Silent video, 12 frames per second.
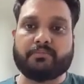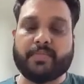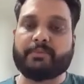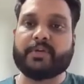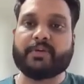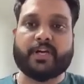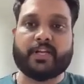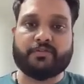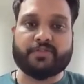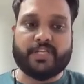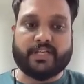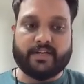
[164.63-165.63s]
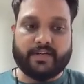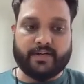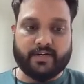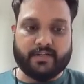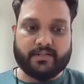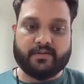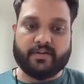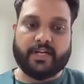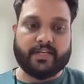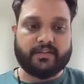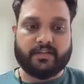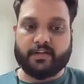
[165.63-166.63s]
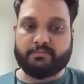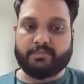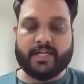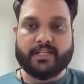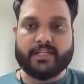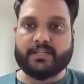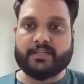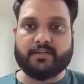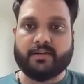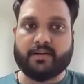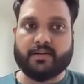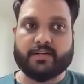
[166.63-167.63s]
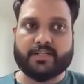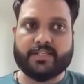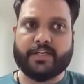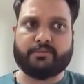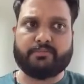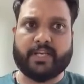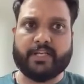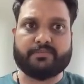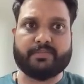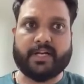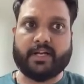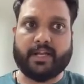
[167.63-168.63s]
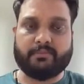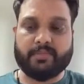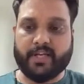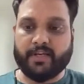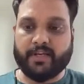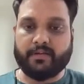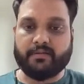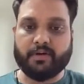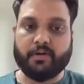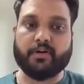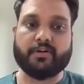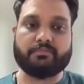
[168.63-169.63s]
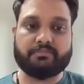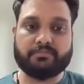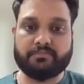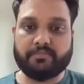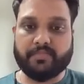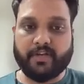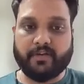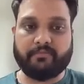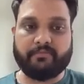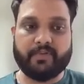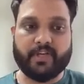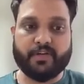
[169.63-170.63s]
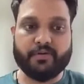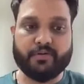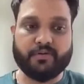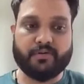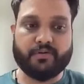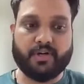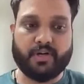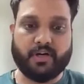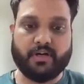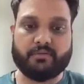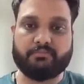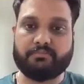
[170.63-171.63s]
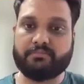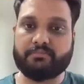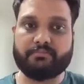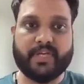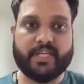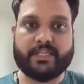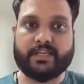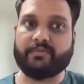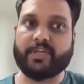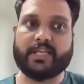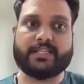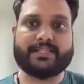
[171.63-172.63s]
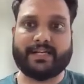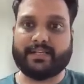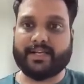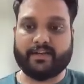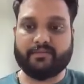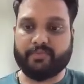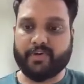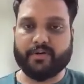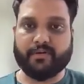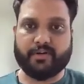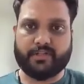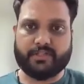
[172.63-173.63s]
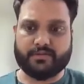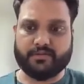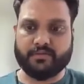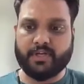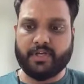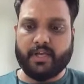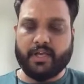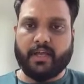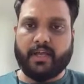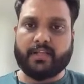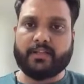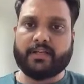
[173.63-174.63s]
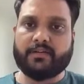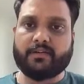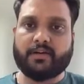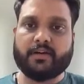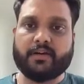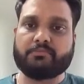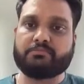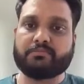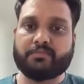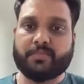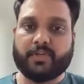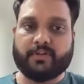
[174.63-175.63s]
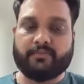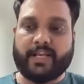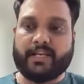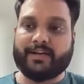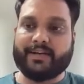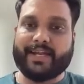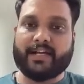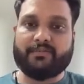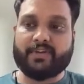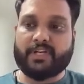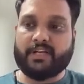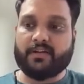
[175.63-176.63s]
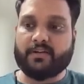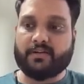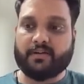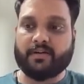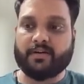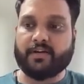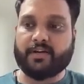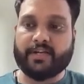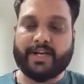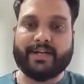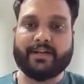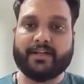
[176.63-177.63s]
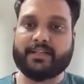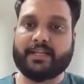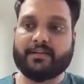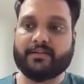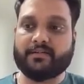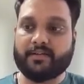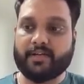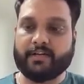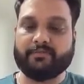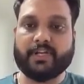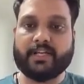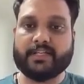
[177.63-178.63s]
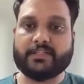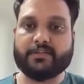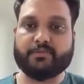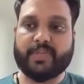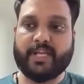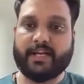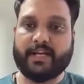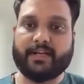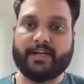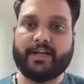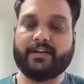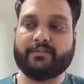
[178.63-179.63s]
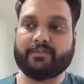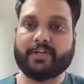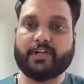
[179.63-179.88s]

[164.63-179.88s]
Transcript: maybe you are using Redux or any third-party state management library, or if we go basic, we can set that in window also. And then while React will render, then it will consume that data and it